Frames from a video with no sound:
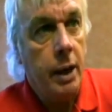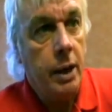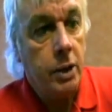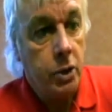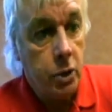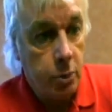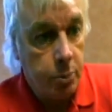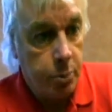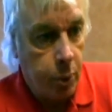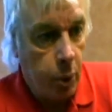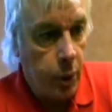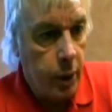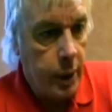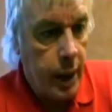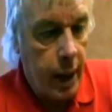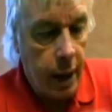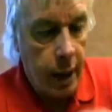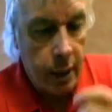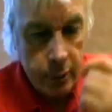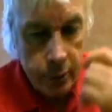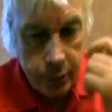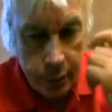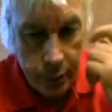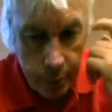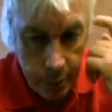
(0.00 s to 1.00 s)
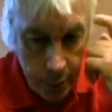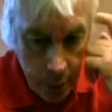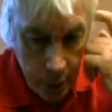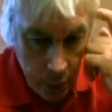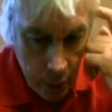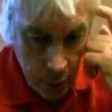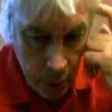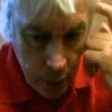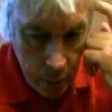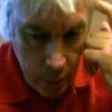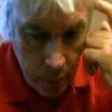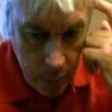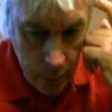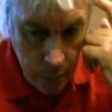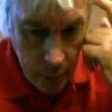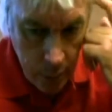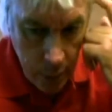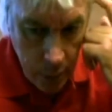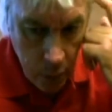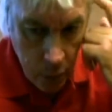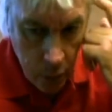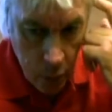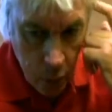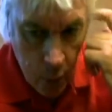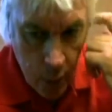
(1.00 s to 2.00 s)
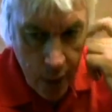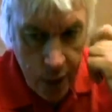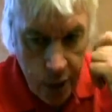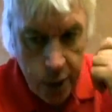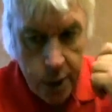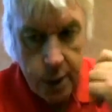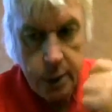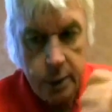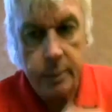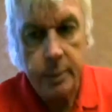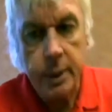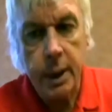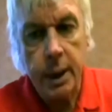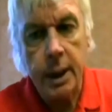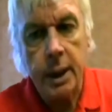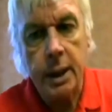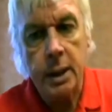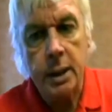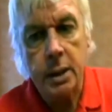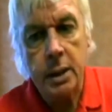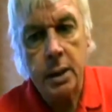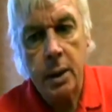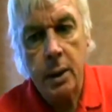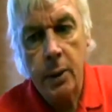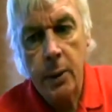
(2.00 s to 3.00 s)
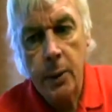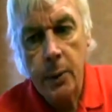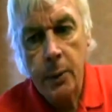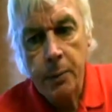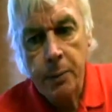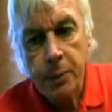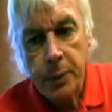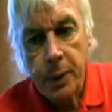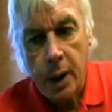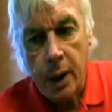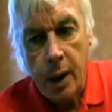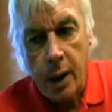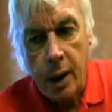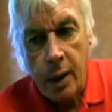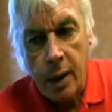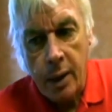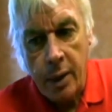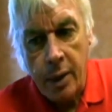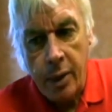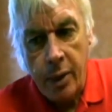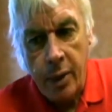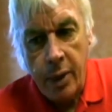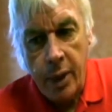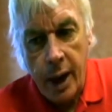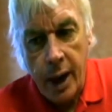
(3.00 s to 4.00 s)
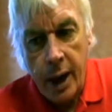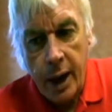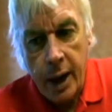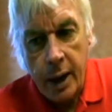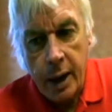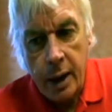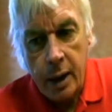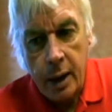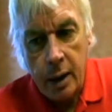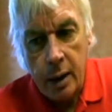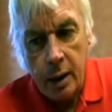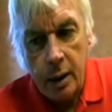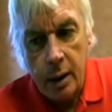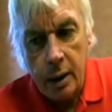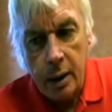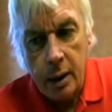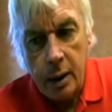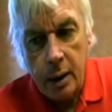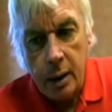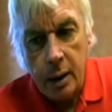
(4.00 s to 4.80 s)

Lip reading: as you point out from your question, is they